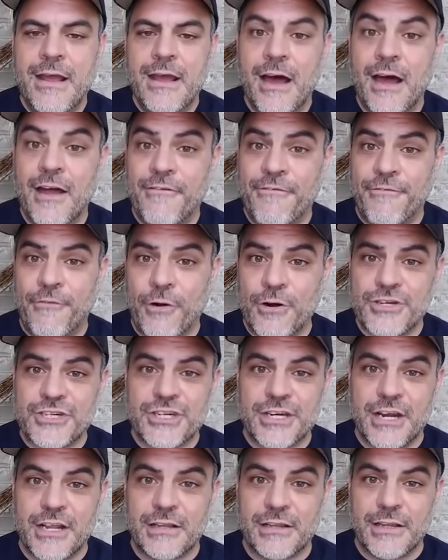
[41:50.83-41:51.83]

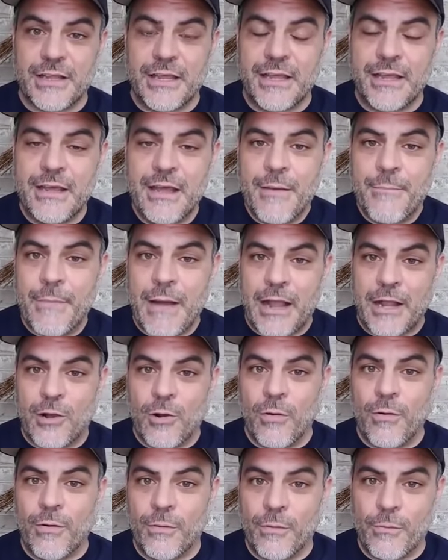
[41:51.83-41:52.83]
Unfortunately, by
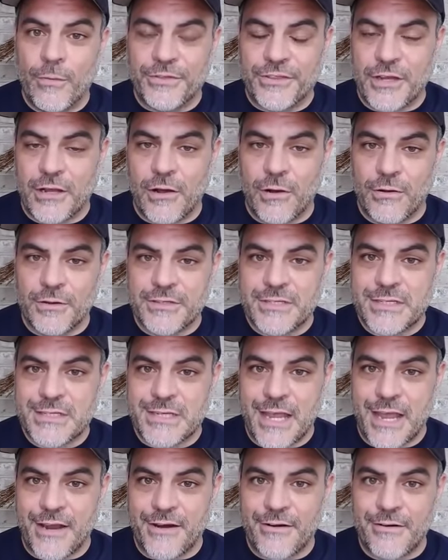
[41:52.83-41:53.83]
going with the gold
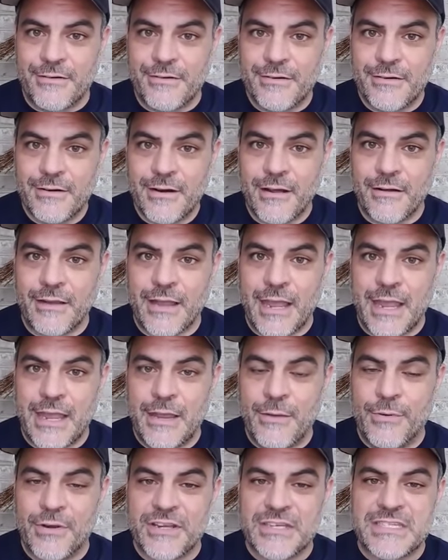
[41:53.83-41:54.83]
standard, okay, he
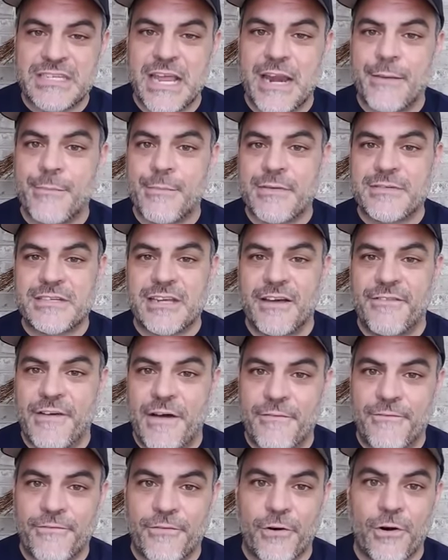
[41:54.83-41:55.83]
would have set himself
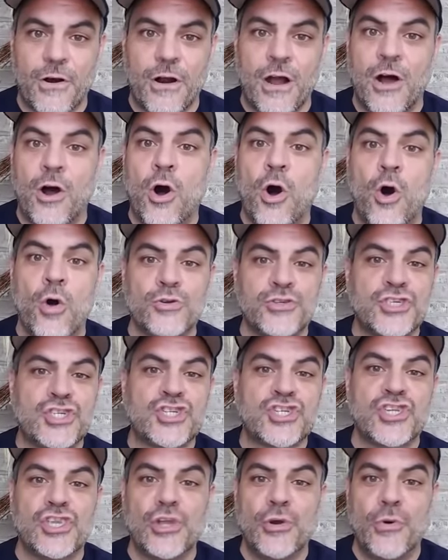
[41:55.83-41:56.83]
up for a whole
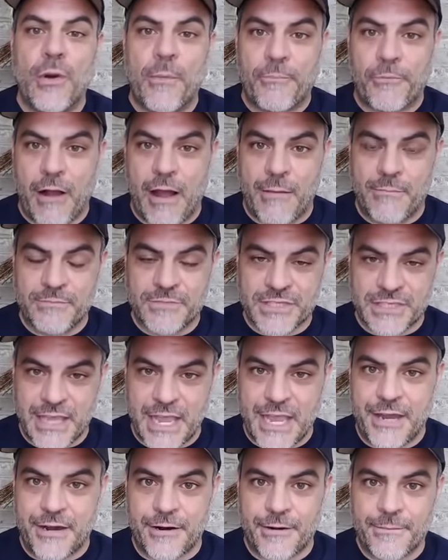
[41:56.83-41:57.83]
slew of problems
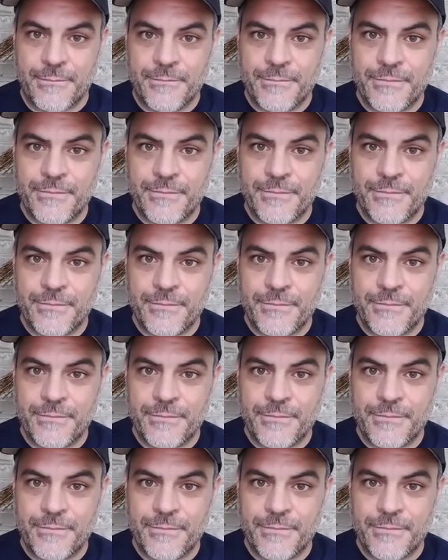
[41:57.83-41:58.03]
later.